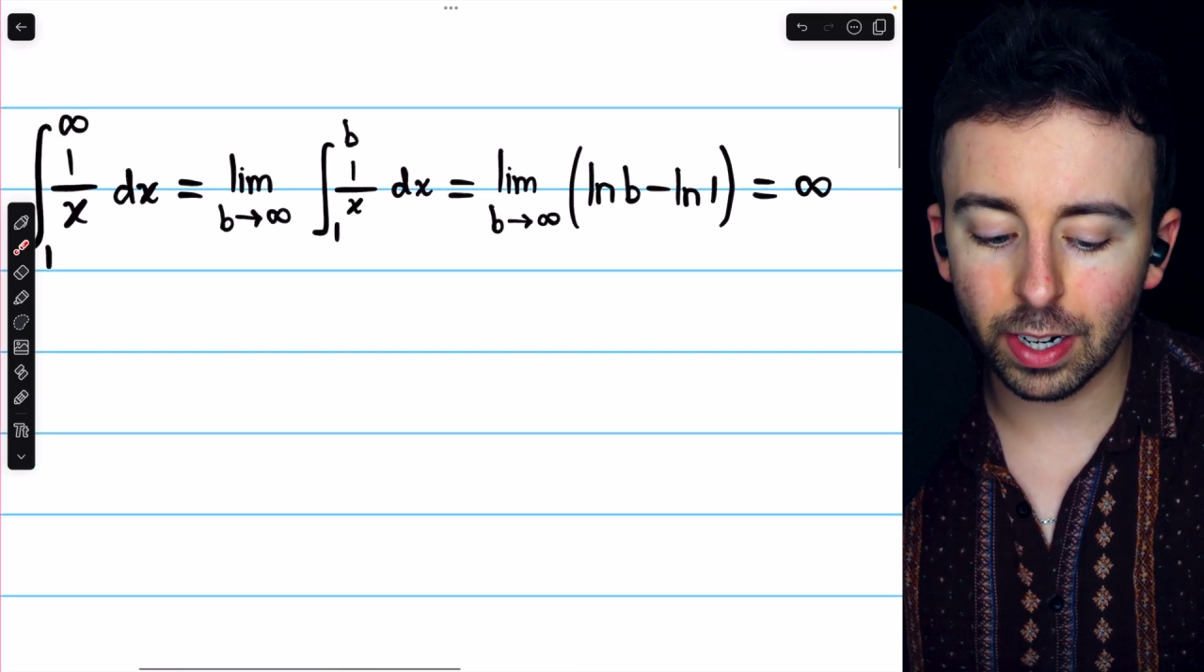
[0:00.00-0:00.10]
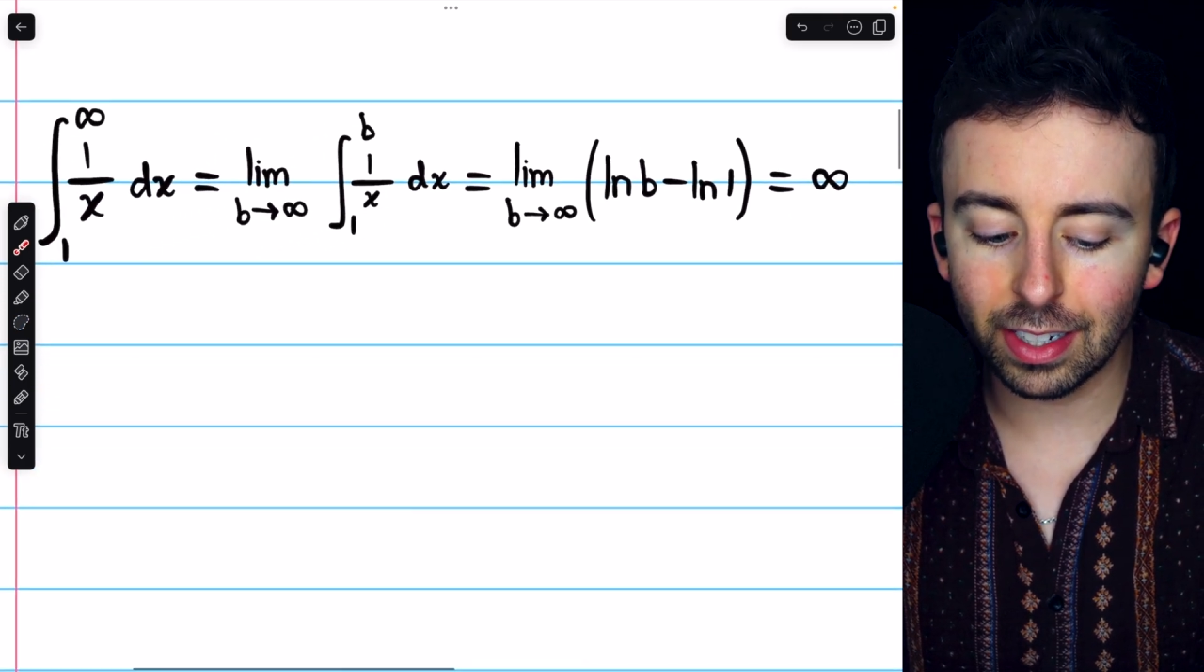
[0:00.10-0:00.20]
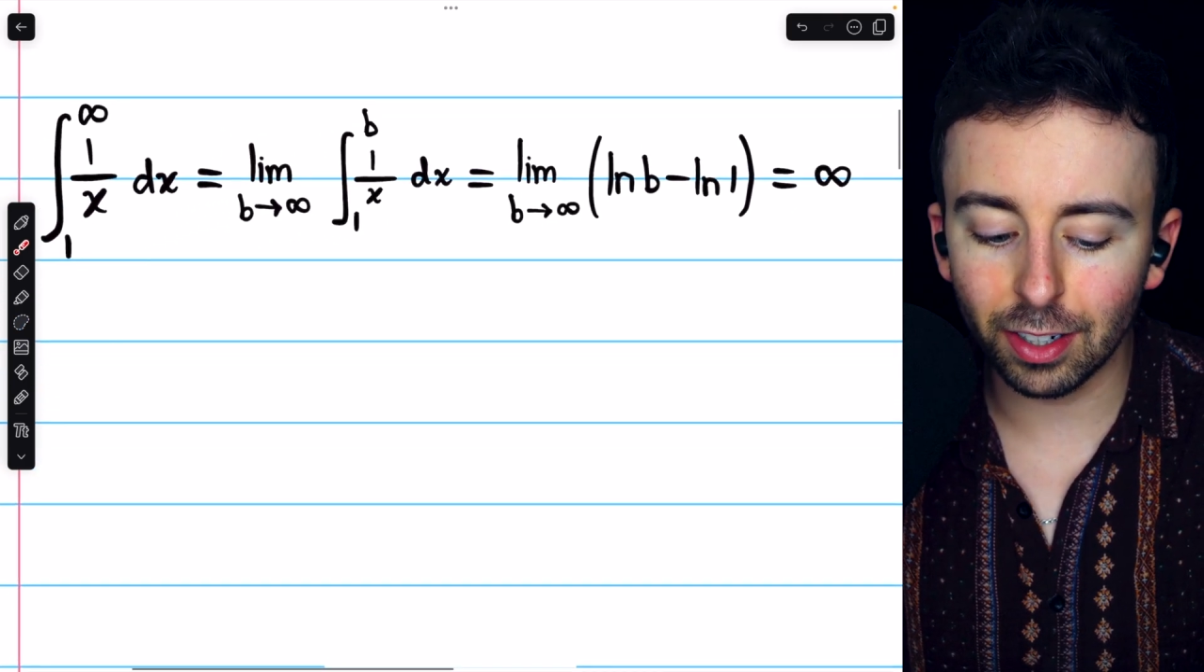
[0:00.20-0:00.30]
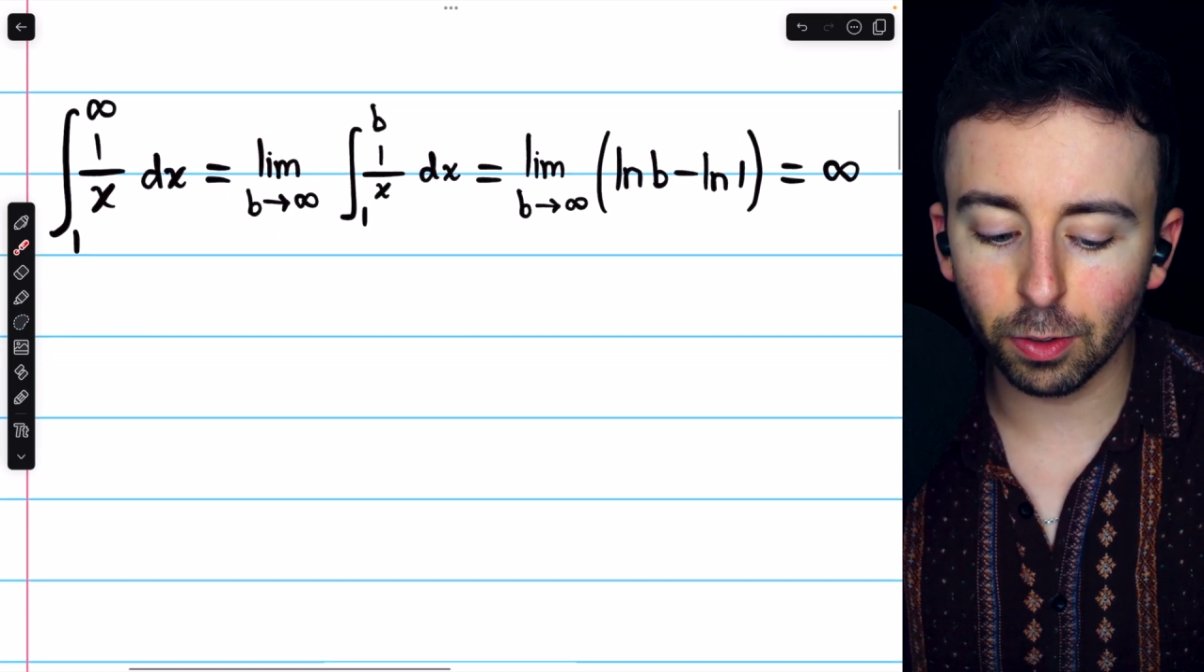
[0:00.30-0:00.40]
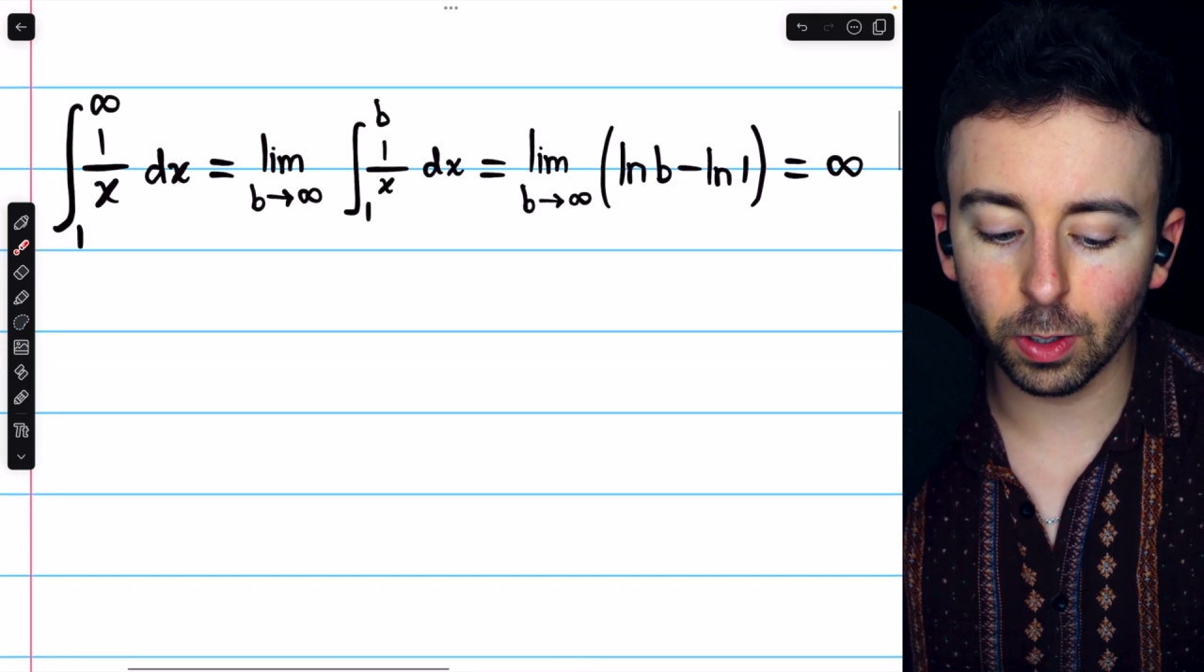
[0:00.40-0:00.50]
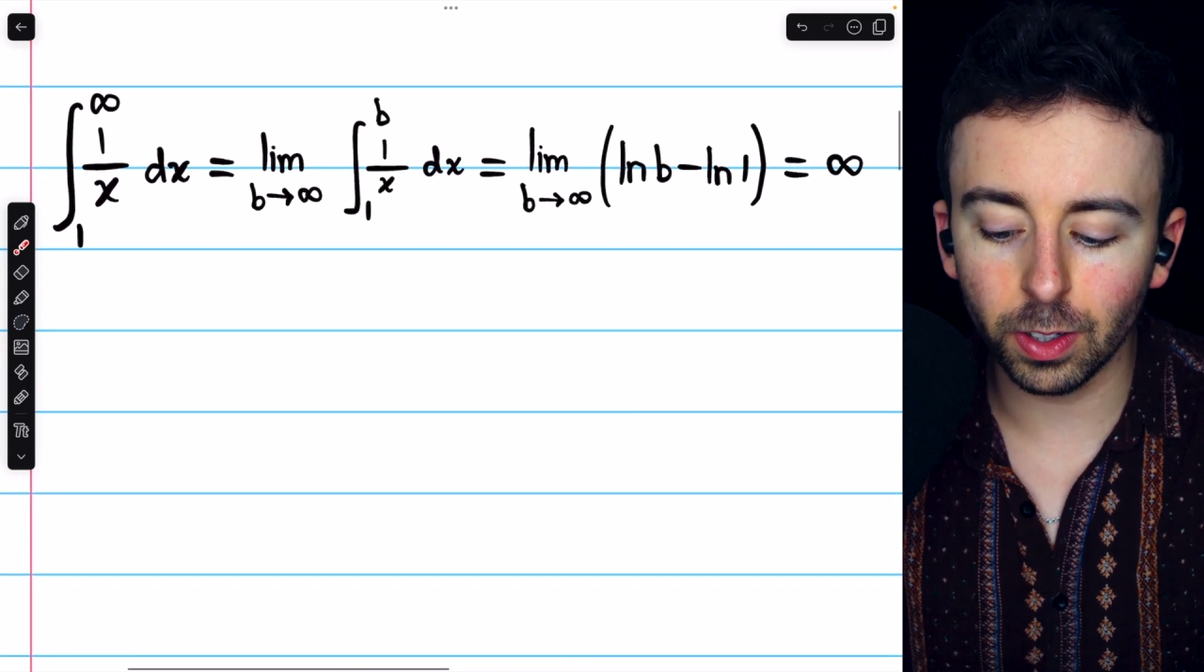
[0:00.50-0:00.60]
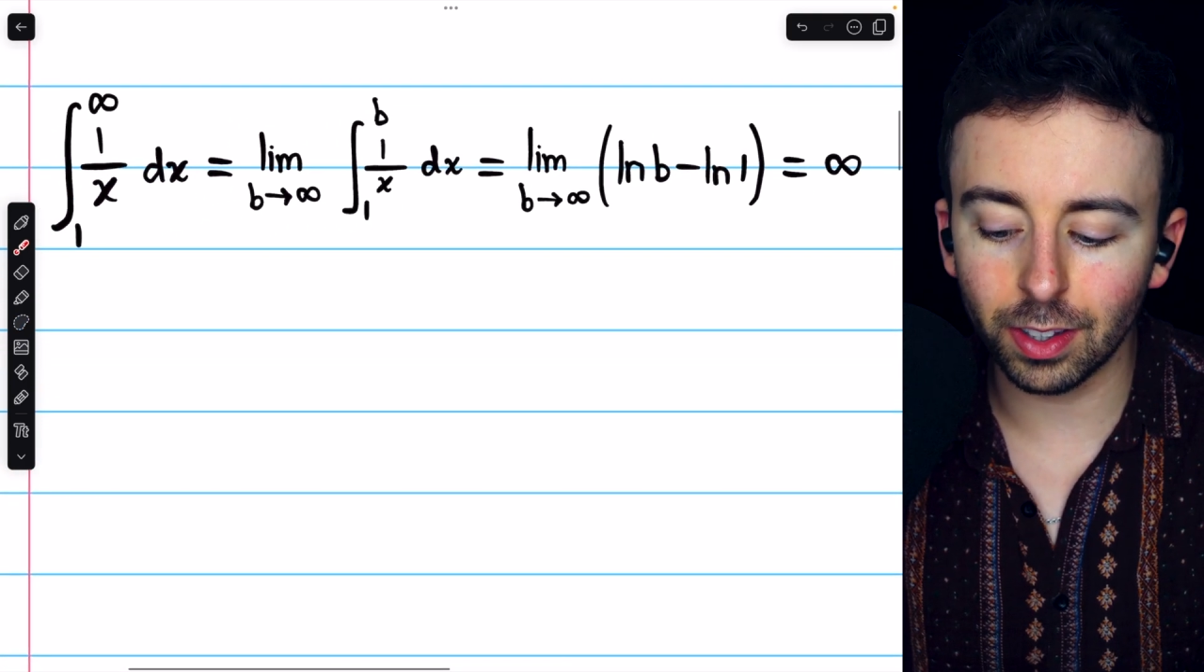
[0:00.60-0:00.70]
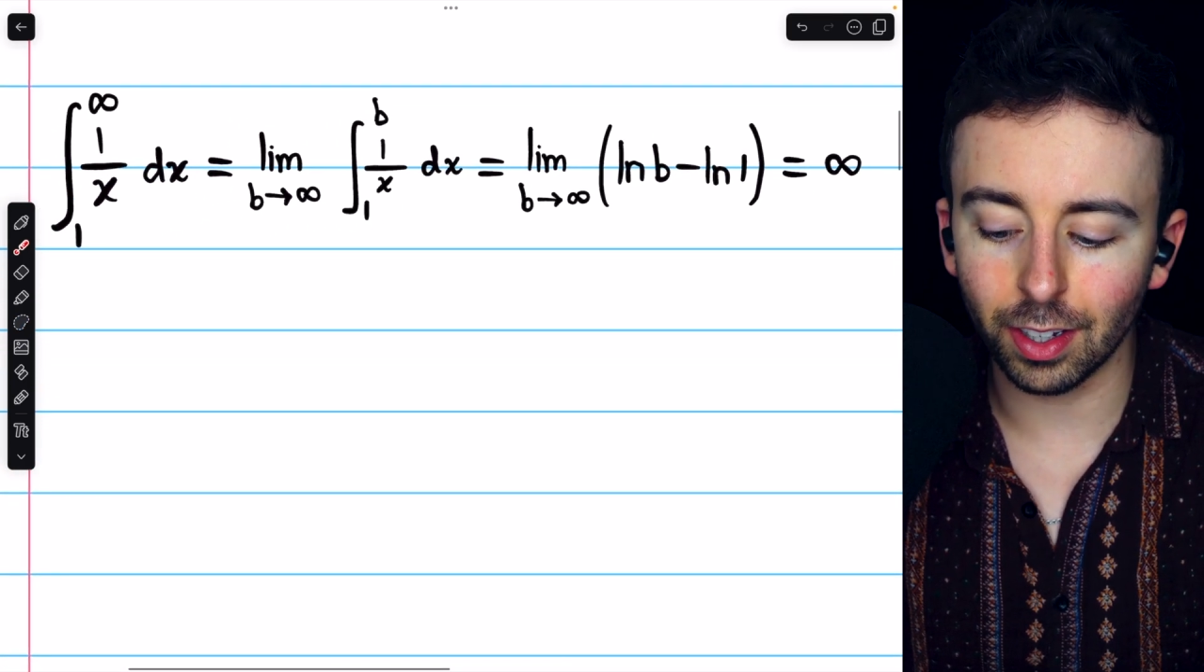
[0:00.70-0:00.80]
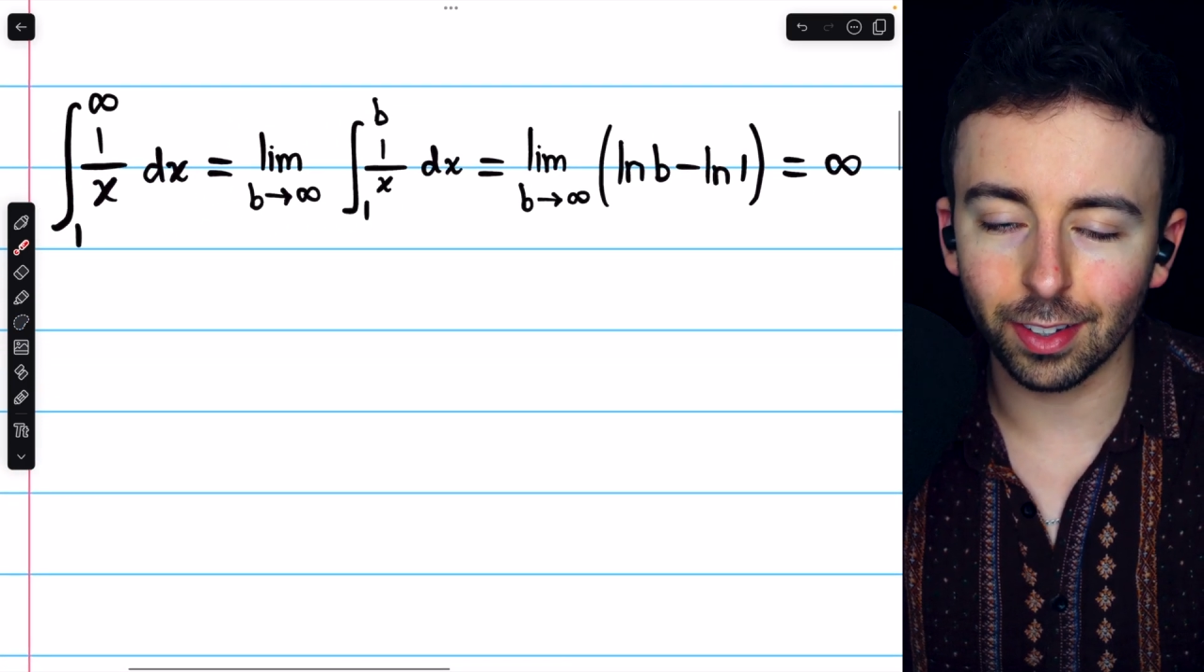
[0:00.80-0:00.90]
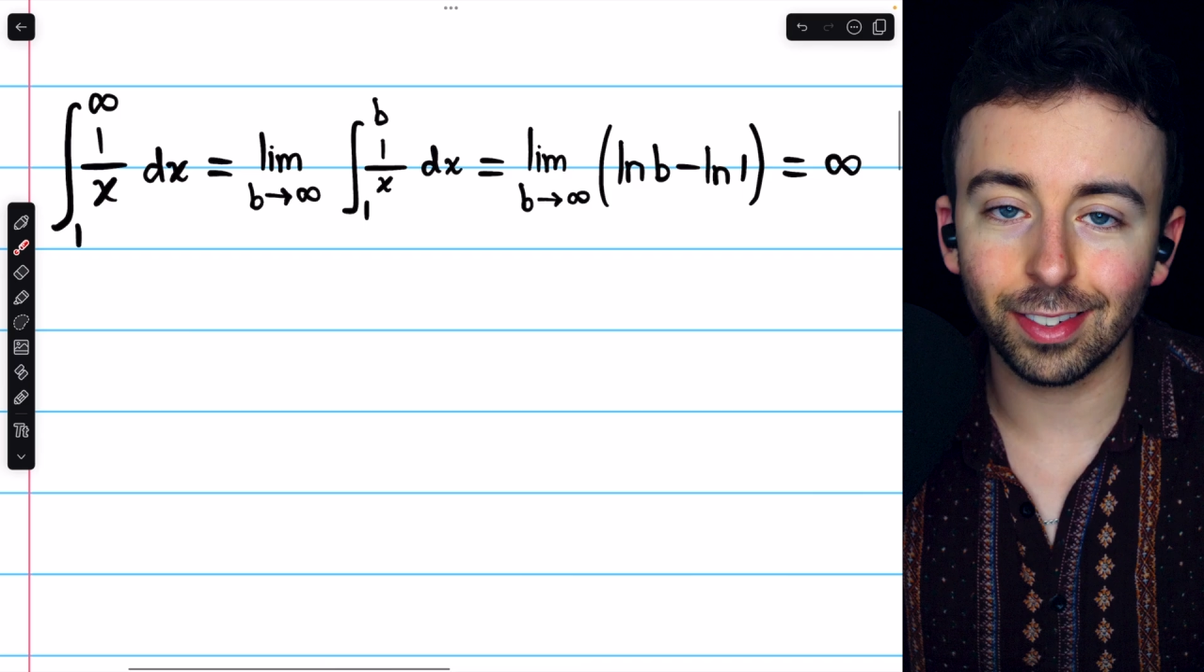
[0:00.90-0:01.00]
integral
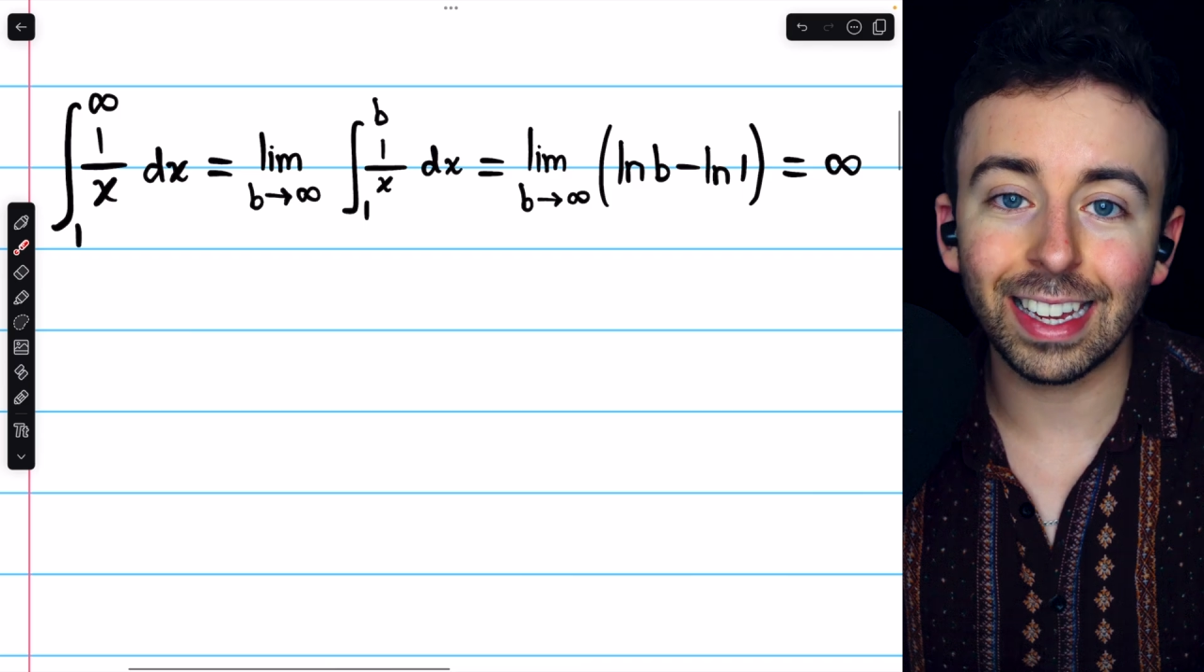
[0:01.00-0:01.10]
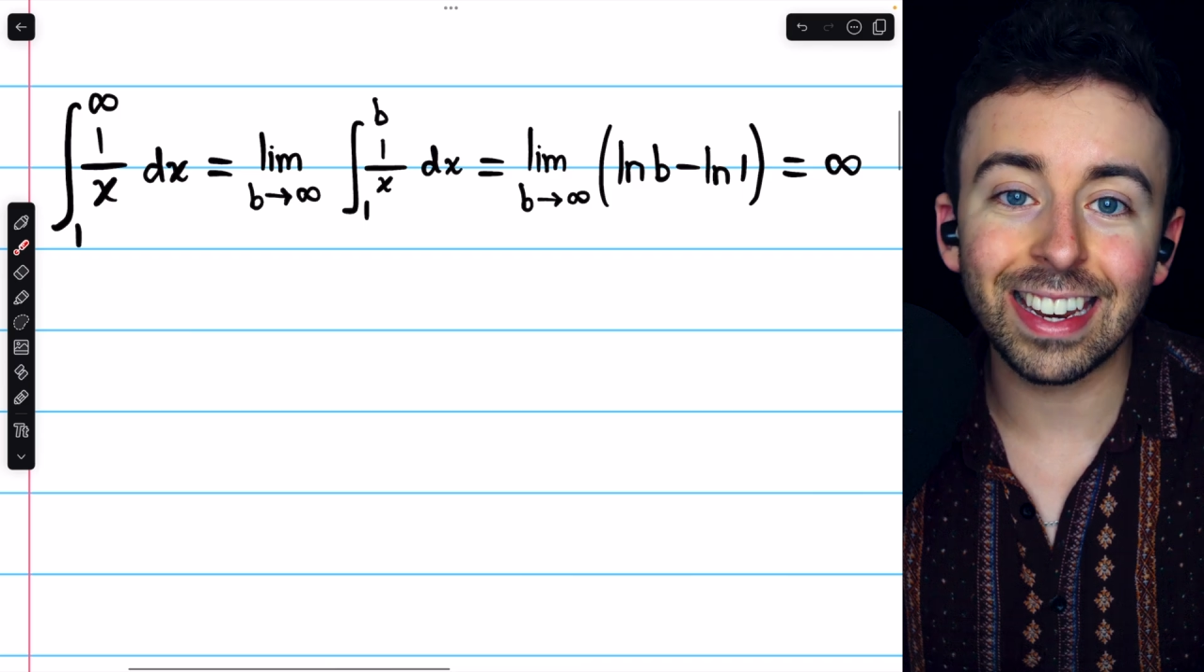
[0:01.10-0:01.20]
does